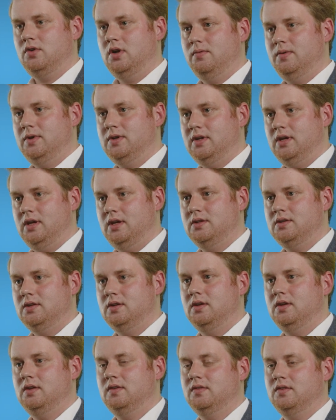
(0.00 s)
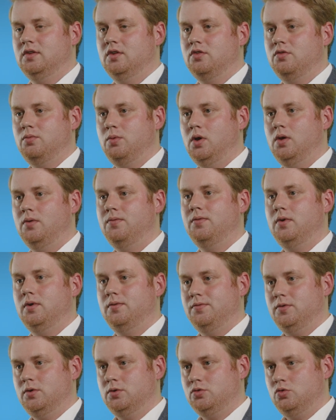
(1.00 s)
relevant date is the 12th
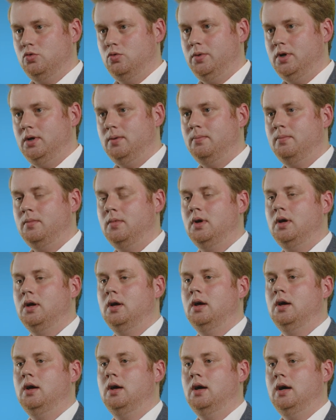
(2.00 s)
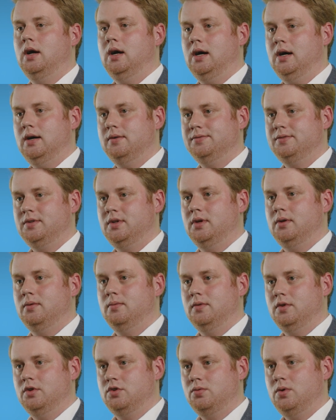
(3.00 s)
of October. After
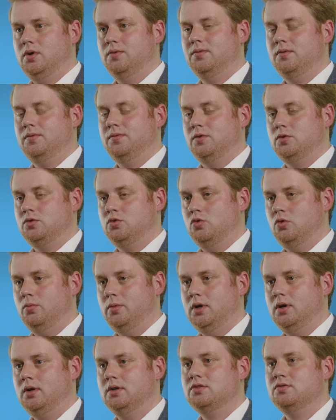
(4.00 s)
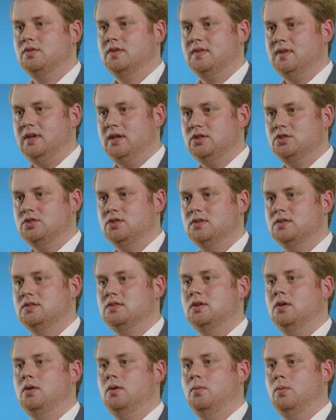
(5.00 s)
the 12th of October,
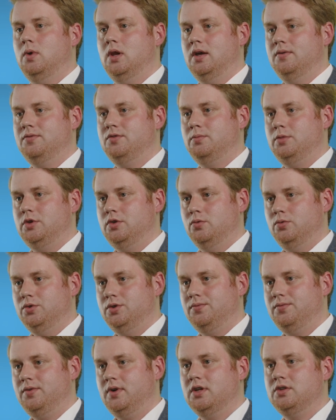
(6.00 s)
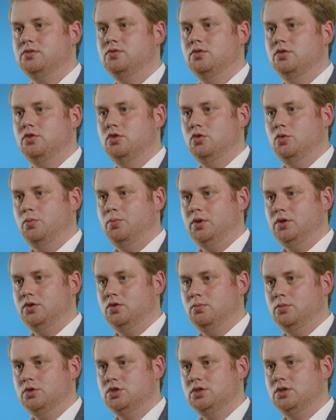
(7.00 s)
transactions will have to be notified to the European
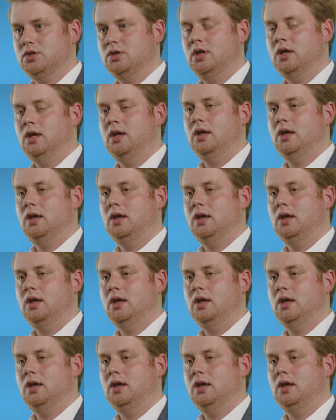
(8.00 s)
Commission